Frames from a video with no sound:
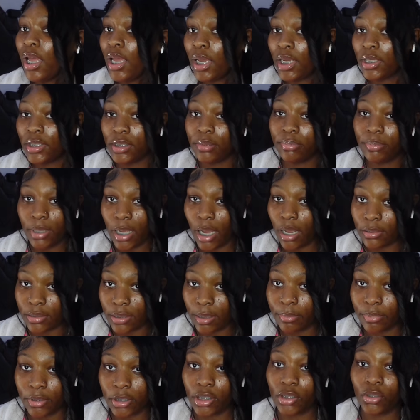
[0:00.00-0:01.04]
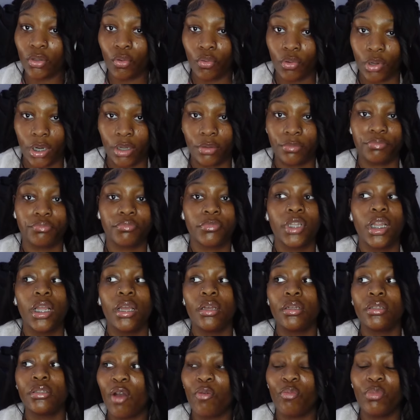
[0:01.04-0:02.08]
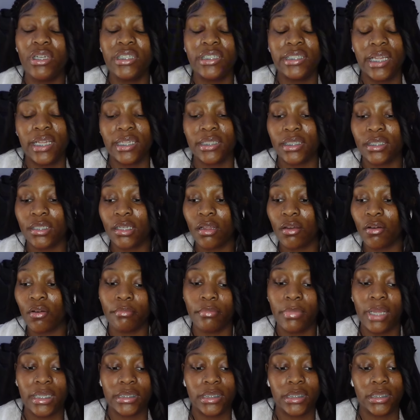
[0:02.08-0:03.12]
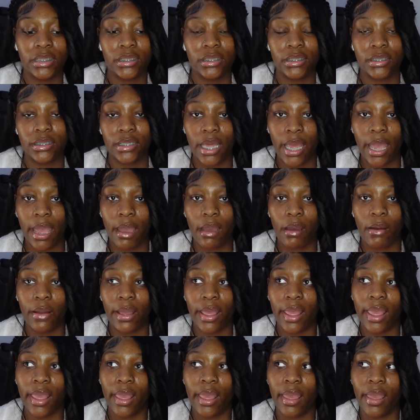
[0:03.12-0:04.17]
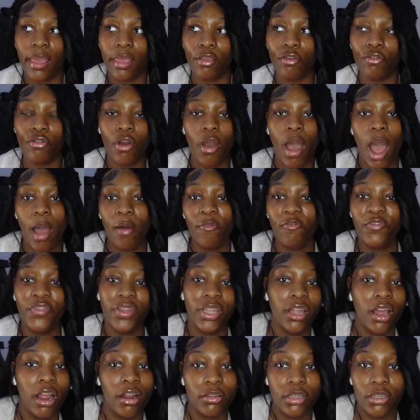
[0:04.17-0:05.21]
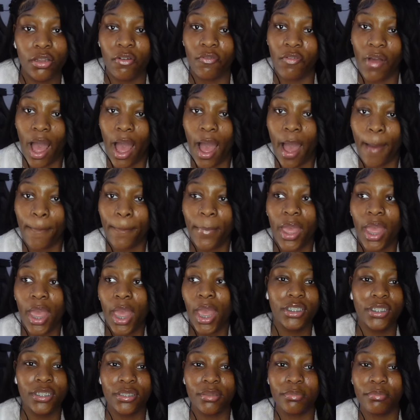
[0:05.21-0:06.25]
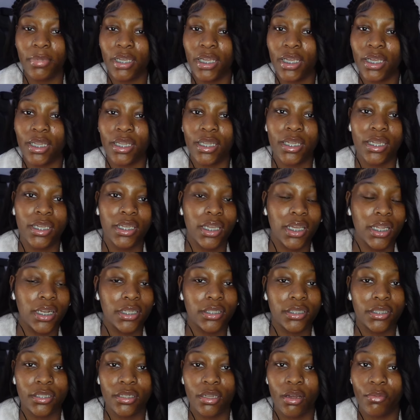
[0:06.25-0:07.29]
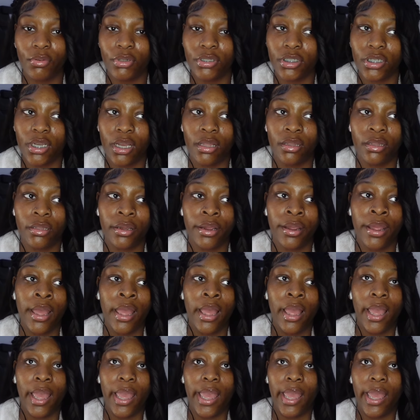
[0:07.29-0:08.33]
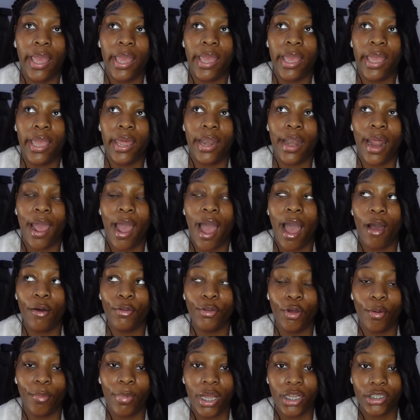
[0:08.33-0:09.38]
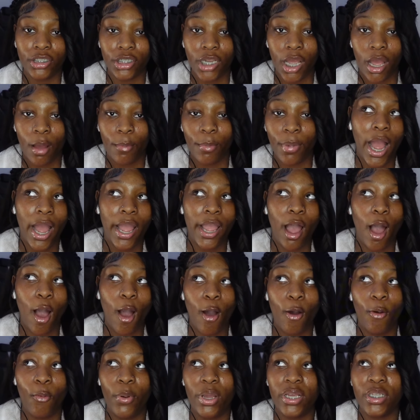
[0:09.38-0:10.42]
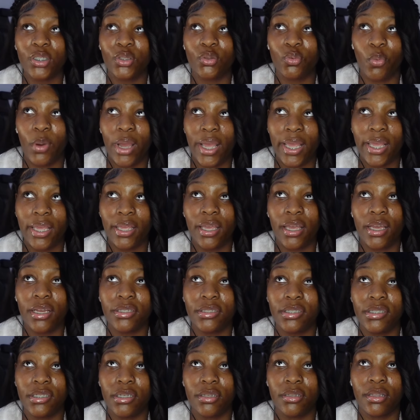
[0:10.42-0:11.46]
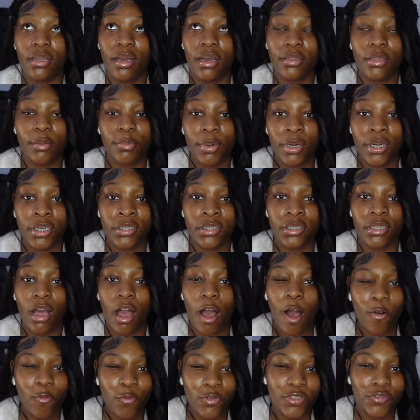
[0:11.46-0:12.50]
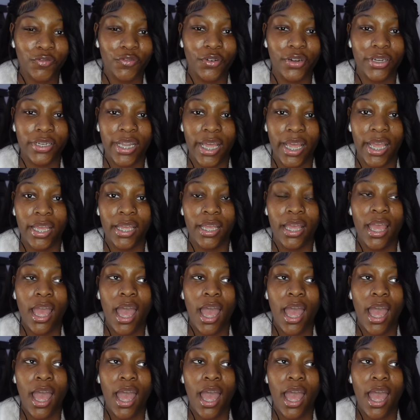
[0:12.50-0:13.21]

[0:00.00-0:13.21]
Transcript: It just be all type of shit going on we texting on messages now and you know i'm feeling her little vibe just mingling getting to know each other and i don't know about y'all i always wait until the other person offers for a date